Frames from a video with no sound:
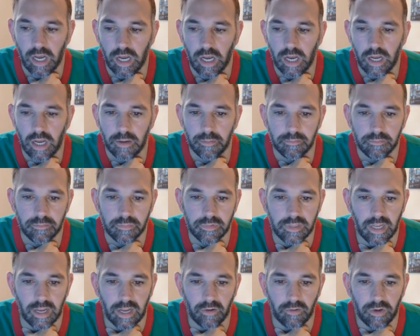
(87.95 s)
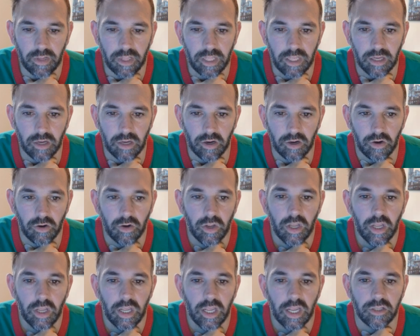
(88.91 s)
down here,
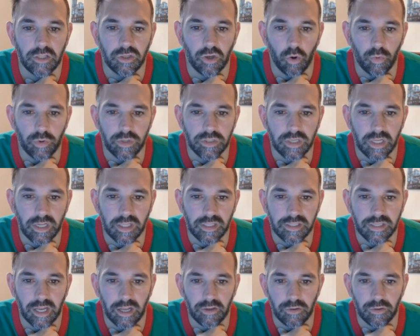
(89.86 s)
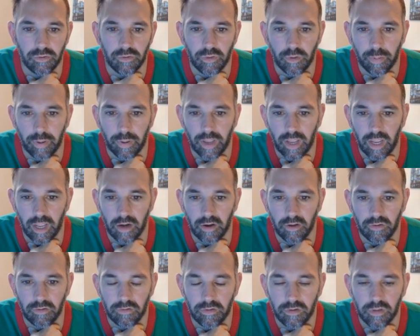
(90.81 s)
it's always going to tell you the
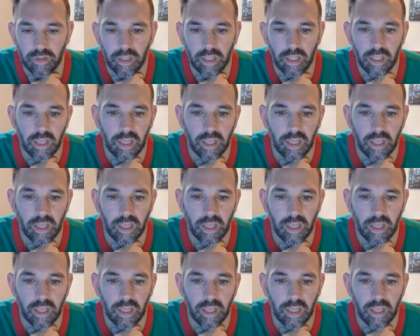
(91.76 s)
panel.